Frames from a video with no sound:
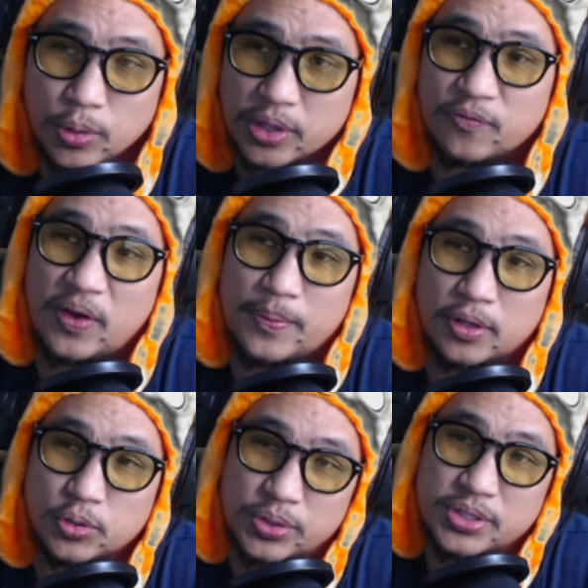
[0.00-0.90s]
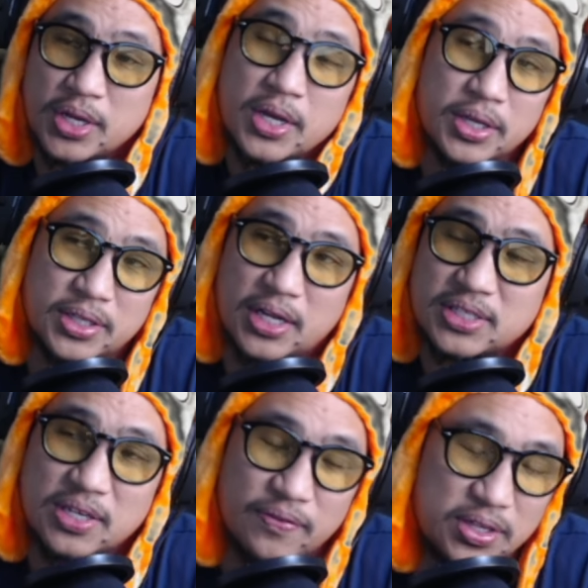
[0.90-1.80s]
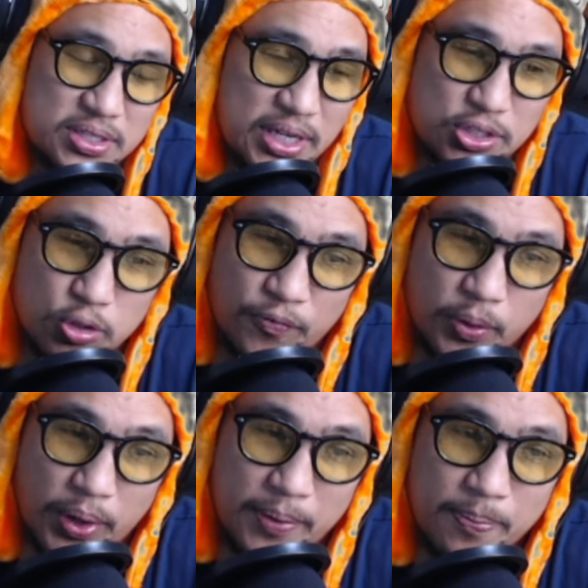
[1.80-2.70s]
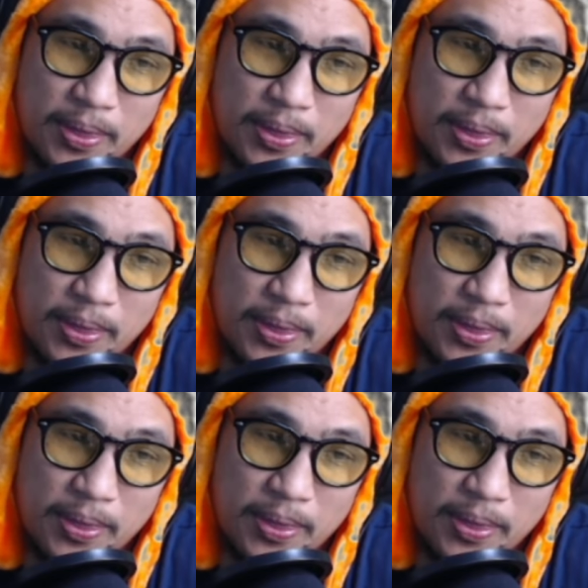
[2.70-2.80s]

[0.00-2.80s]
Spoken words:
Or you can find me on twitch.tv/NofingWei.